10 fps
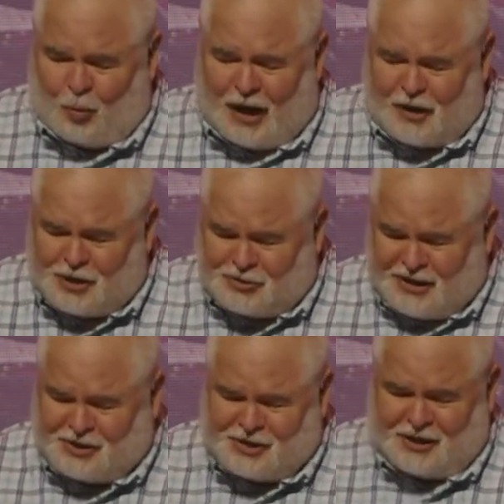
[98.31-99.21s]
why are you
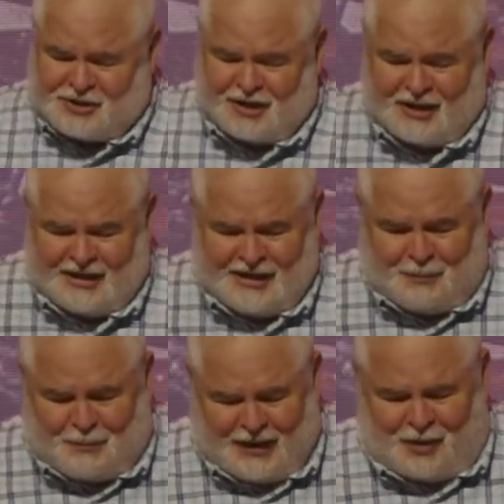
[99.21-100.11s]
teaching us in
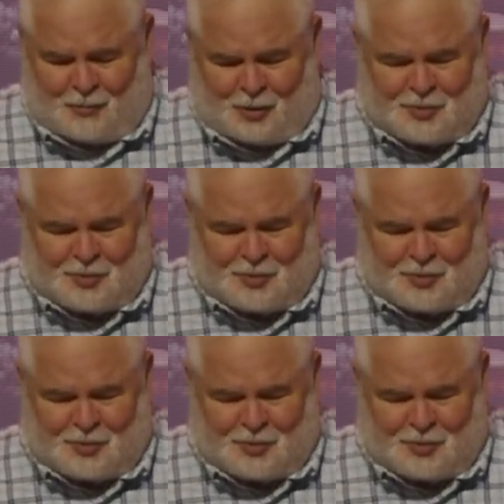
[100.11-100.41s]
parables?